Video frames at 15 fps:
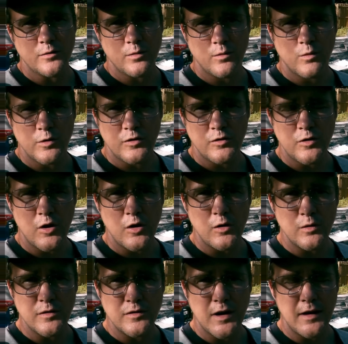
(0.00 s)
was no
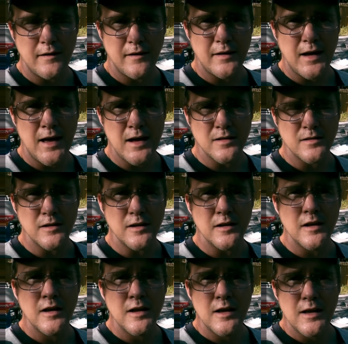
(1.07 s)
cyanuric acid
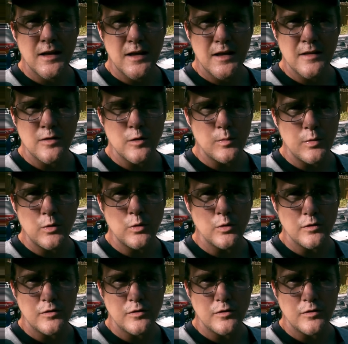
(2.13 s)
in the pool.